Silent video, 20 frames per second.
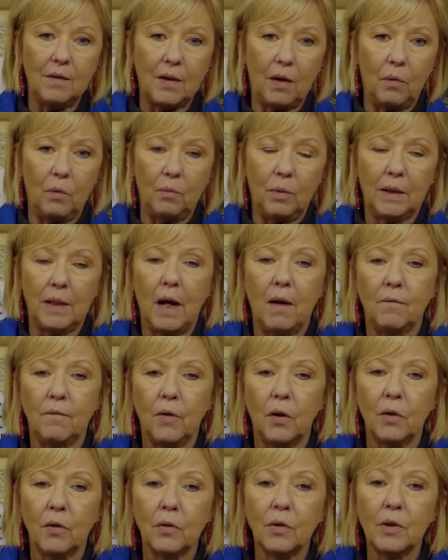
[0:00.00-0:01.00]
So without
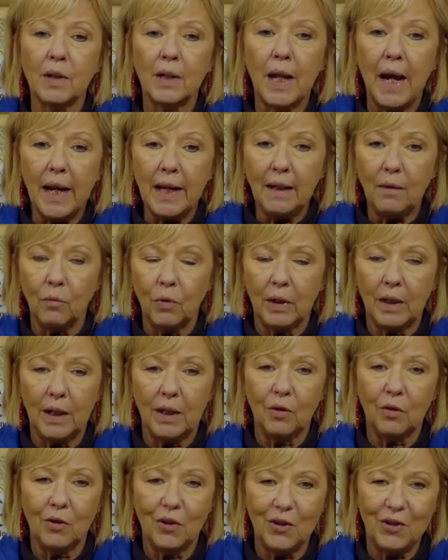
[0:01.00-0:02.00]
further delay, I want to
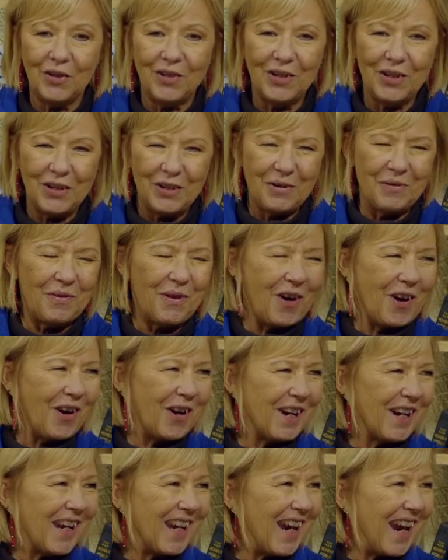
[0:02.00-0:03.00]
introduce to you
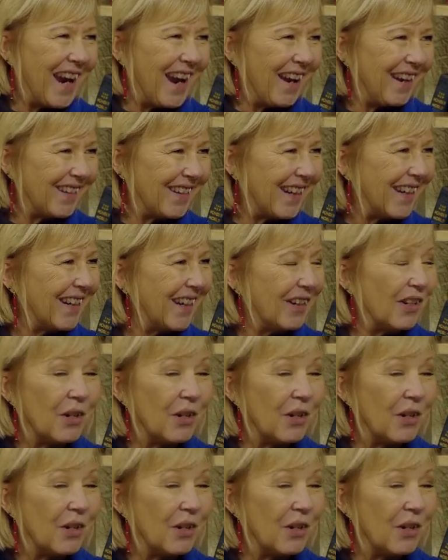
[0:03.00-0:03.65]
our guest and the